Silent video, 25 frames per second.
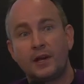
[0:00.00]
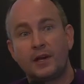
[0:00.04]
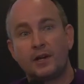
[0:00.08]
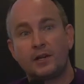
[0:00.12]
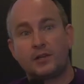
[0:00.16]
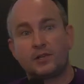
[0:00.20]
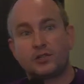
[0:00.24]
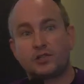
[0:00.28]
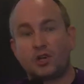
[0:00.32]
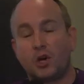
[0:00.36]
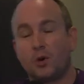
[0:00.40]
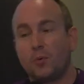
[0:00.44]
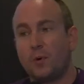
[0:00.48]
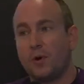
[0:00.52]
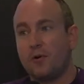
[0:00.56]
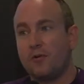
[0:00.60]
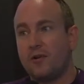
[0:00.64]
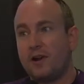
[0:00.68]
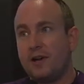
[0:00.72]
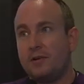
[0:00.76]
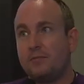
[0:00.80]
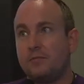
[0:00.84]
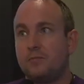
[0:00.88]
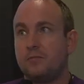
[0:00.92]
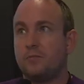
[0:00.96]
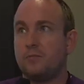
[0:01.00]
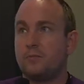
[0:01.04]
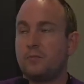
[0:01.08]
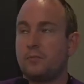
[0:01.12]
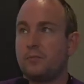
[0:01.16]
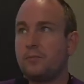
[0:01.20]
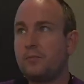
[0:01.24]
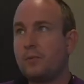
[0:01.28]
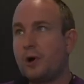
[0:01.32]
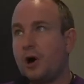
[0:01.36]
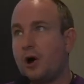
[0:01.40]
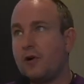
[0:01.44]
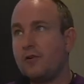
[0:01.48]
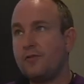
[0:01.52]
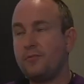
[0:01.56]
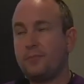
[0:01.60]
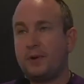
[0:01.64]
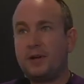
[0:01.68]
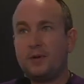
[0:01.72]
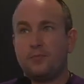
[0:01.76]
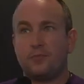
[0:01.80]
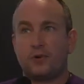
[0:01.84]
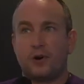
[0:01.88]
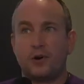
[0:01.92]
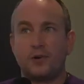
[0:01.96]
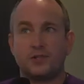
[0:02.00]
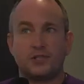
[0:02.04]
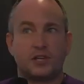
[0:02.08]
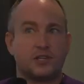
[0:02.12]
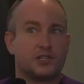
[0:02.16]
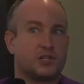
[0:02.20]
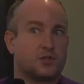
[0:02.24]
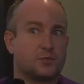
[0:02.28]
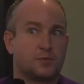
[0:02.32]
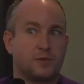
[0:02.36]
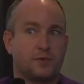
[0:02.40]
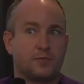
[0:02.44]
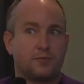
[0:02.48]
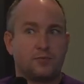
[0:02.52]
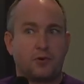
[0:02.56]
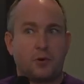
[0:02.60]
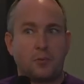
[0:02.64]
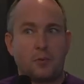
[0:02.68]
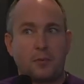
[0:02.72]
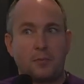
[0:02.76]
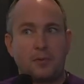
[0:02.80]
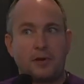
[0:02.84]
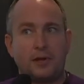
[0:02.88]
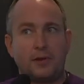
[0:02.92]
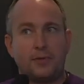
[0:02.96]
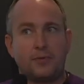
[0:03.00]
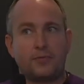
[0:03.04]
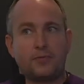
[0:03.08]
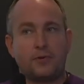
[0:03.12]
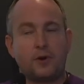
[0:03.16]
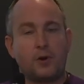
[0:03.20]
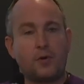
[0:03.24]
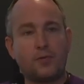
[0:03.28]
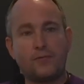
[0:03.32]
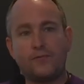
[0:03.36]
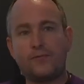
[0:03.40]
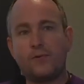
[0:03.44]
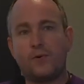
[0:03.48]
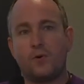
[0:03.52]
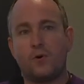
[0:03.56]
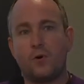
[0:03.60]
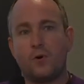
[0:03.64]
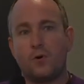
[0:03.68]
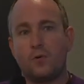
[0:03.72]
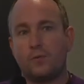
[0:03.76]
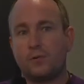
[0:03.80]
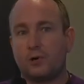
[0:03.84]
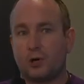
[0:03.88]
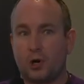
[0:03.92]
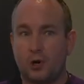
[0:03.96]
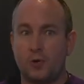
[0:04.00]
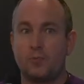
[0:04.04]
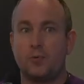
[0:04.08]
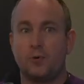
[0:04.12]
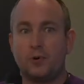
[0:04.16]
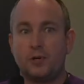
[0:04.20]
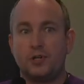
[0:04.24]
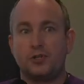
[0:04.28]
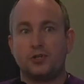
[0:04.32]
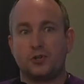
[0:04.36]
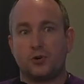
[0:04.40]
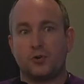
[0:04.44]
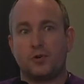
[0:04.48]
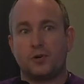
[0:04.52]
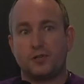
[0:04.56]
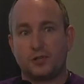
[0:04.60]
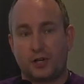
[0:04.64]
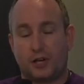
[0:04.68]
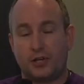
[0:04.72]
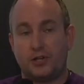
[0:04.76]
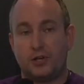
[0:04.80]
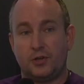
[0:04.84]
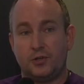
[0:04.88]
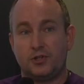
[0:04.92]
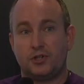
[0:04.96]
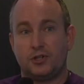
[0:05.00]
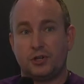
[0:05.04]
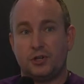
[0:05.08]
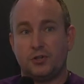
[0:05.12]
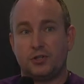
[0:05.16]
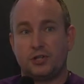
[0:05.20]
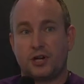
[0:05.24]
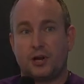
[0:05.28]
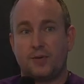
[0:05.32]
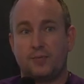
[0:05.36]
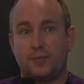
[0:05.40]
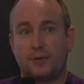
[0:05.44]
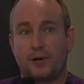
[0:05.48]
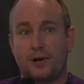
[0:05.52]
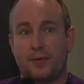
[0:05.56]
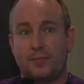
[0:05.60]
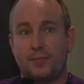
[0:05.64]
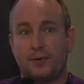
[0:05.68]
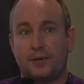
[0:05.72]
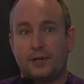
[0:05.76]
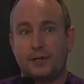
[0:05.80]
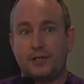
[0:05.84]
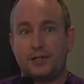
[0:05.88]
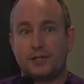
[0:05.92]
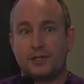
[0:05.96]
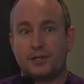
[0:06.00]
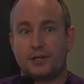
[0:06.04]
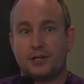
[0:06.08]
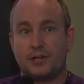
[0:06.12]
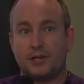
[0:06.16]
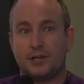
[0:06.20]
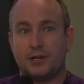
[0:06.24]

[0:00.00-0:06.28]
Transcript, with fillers: So we're in R F P processes with probably three or four global insurers, like huge, huge com companies.